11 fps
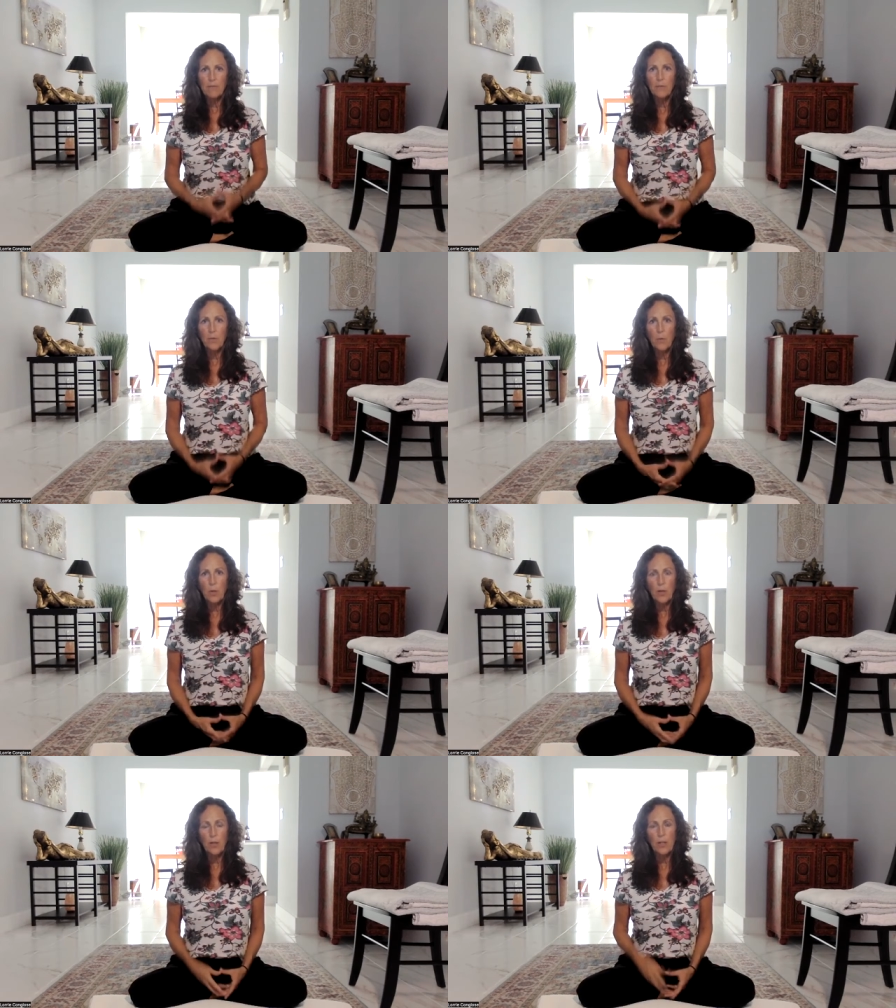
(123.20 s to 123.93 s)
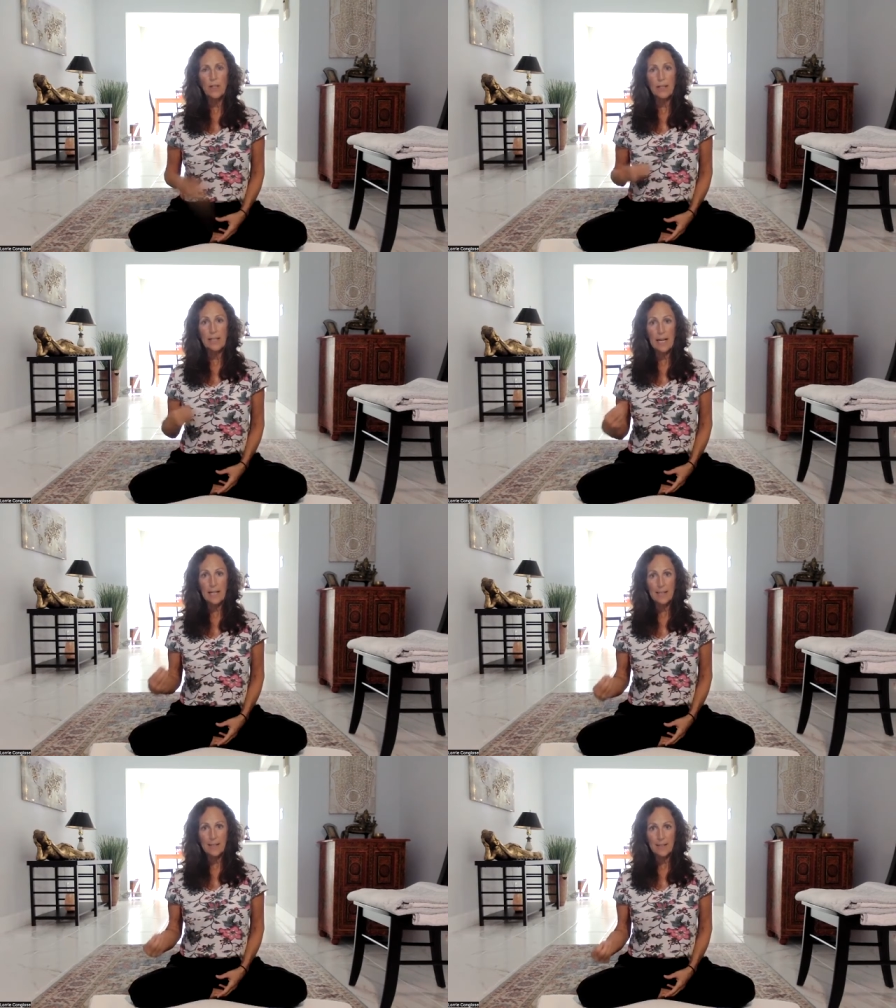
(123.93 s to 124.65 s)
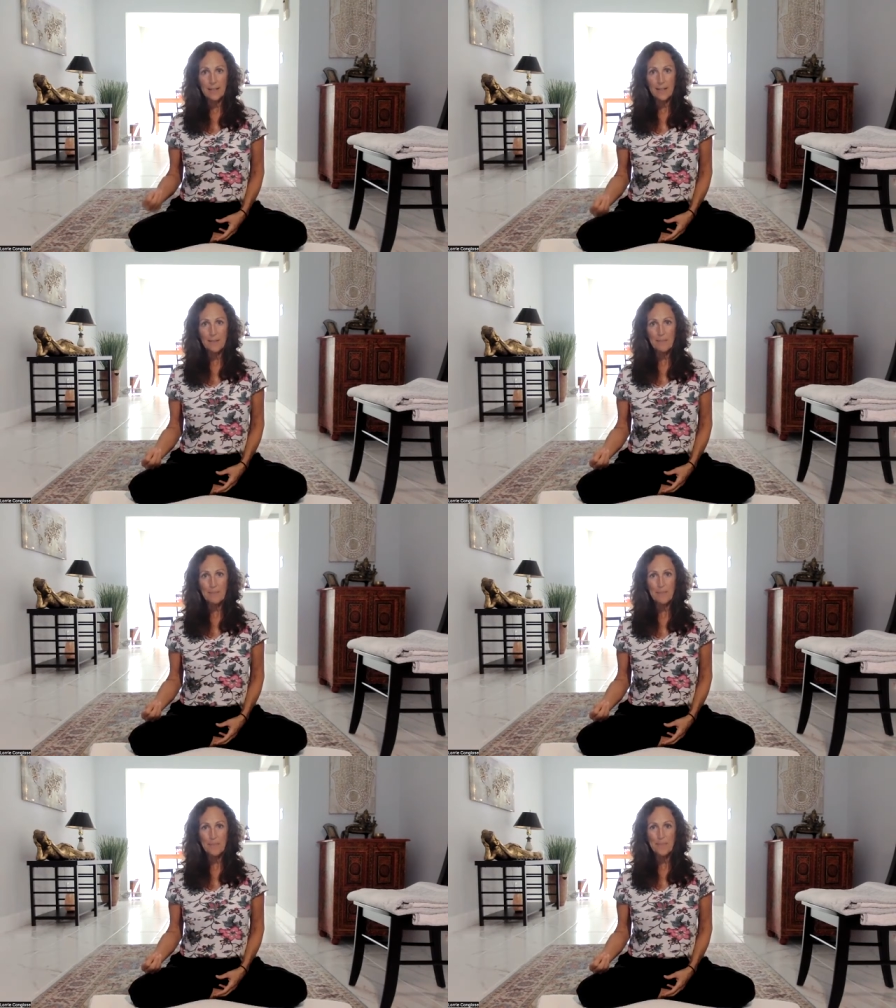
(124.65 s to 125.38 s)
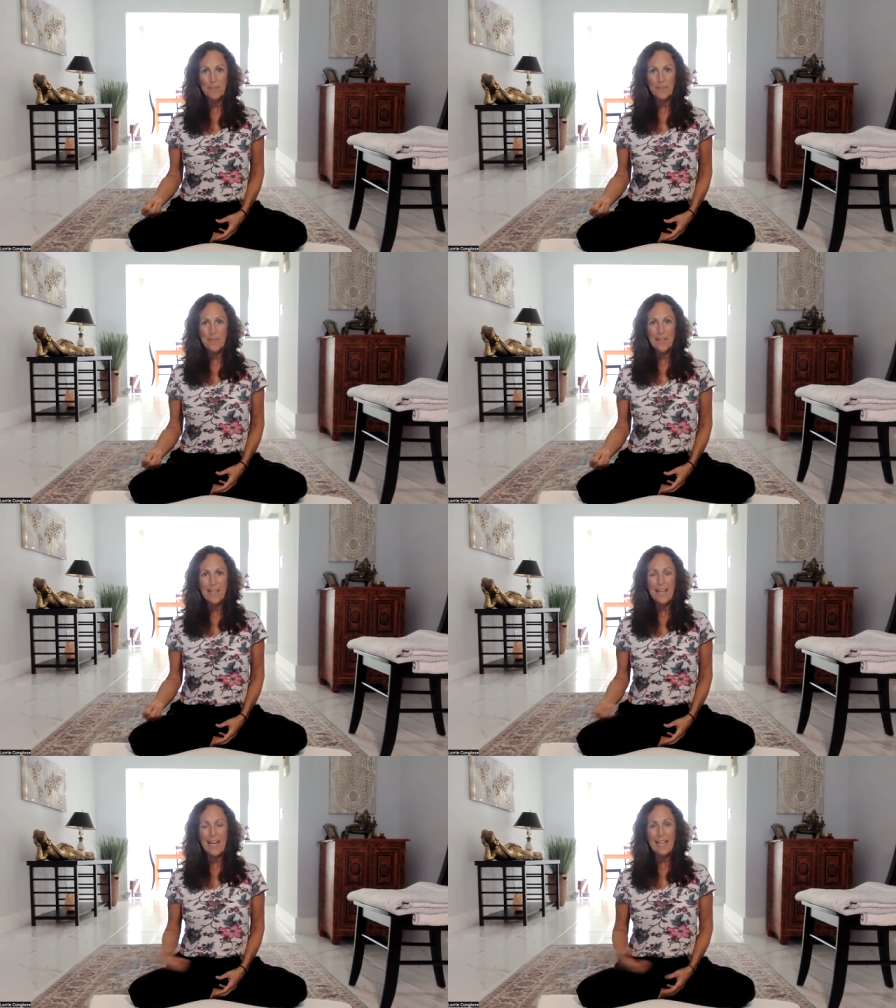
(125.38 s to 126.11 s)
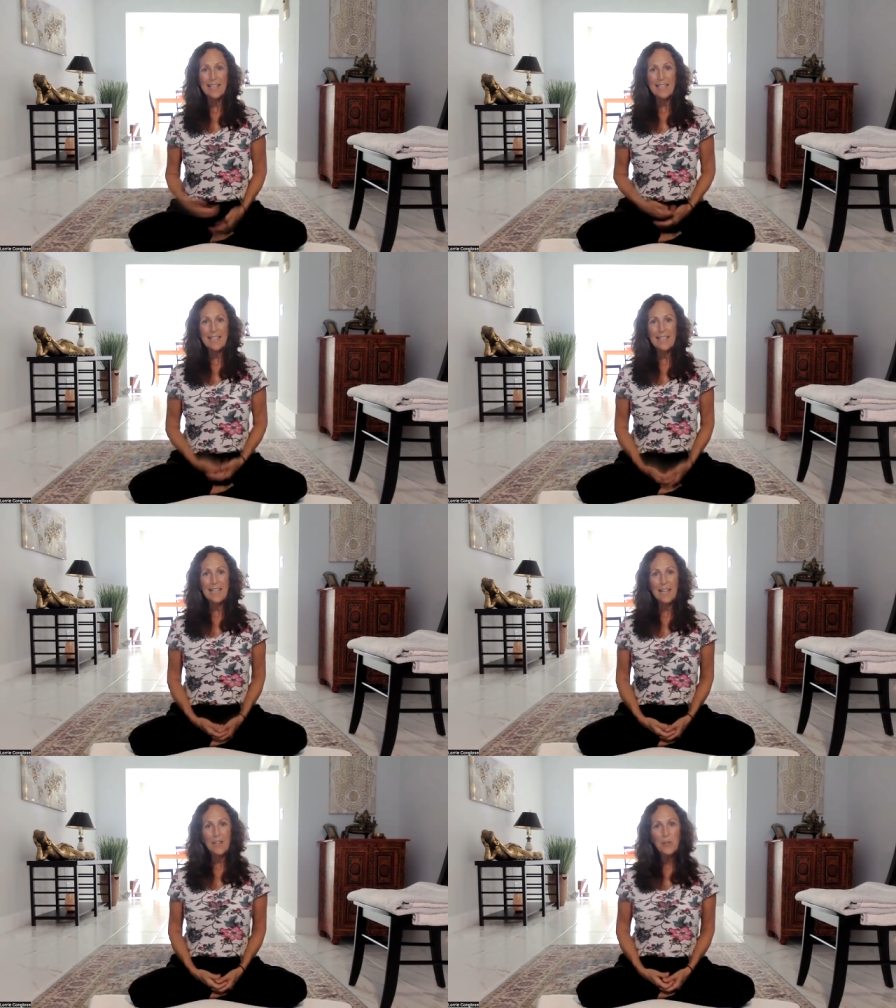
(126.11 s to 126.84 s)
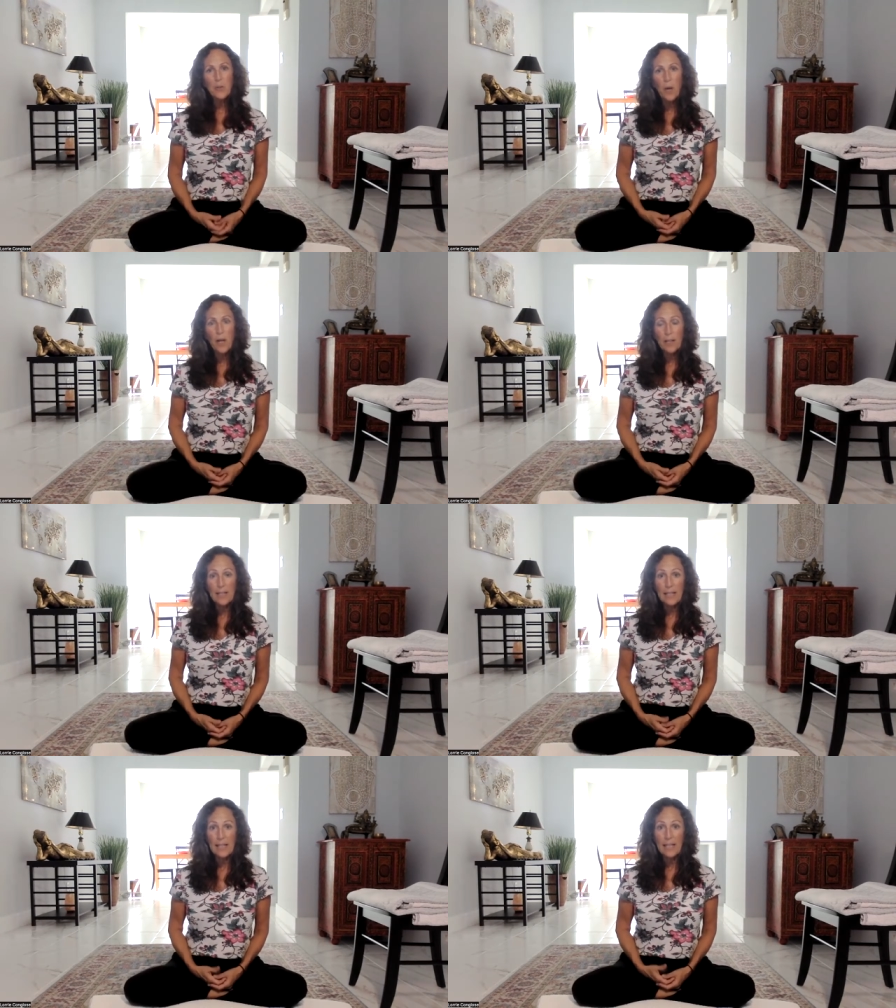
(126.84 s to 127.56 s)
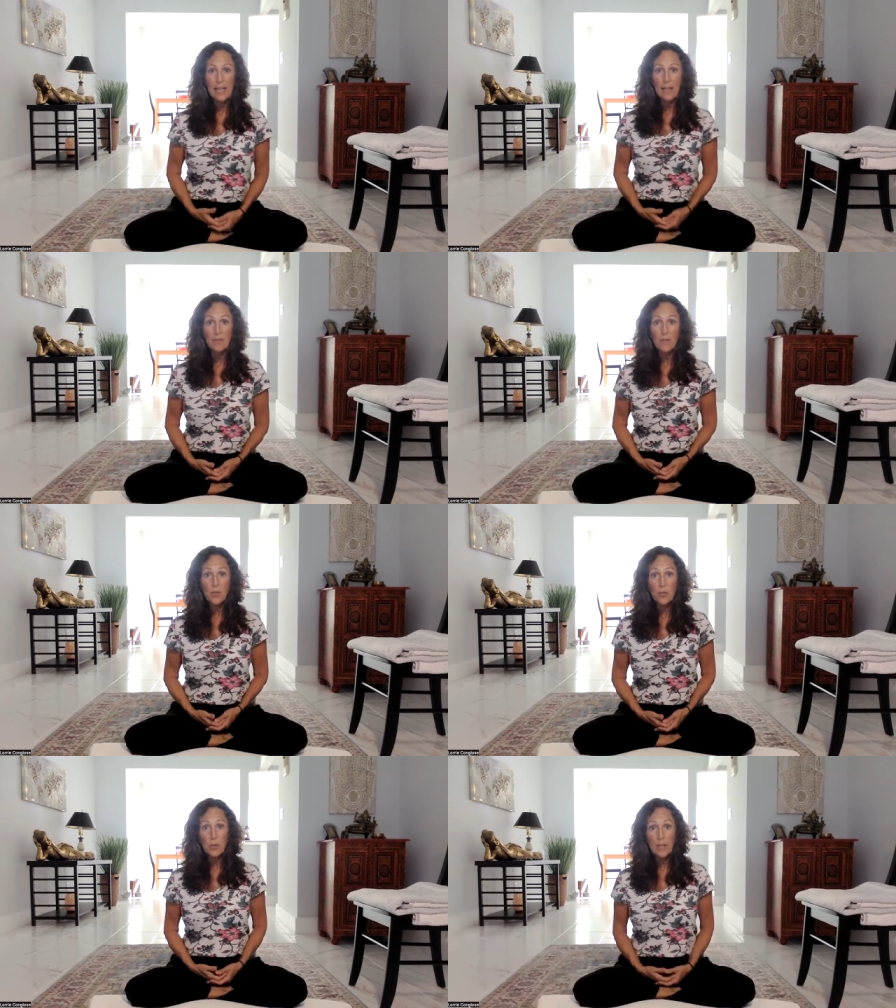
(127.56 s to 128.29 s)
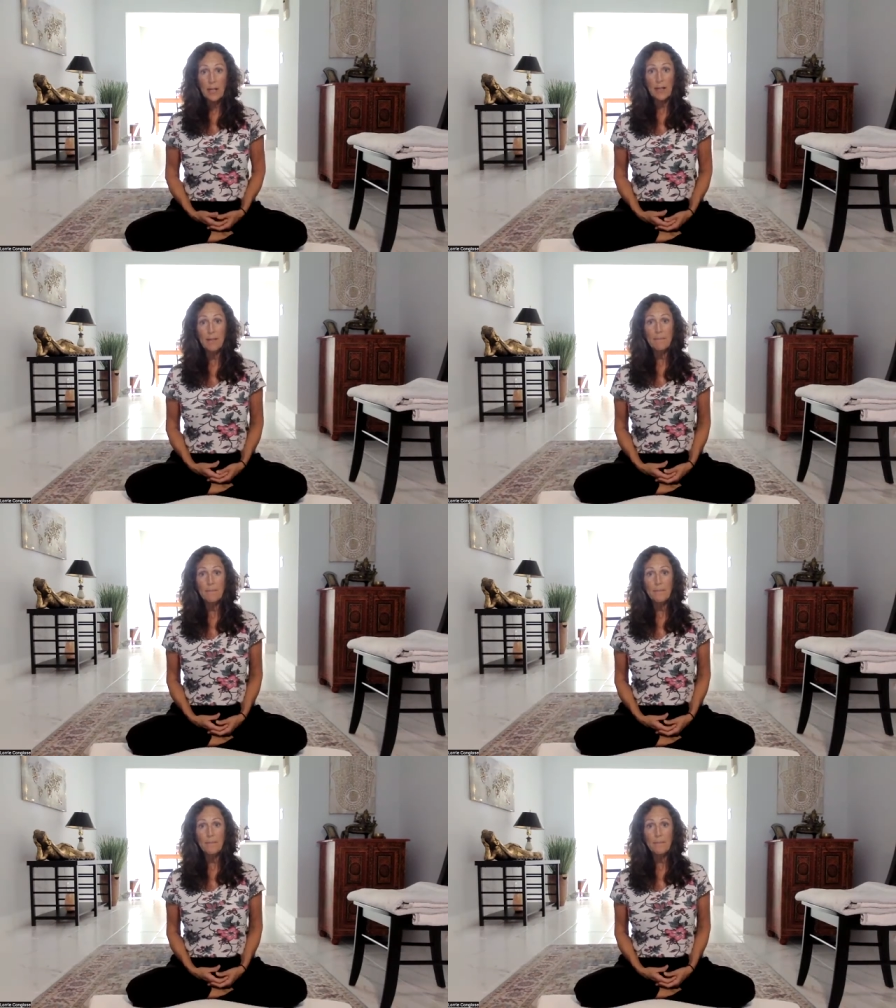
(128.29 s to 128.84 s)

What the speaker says: for the asana. And then the other quality of Sukha,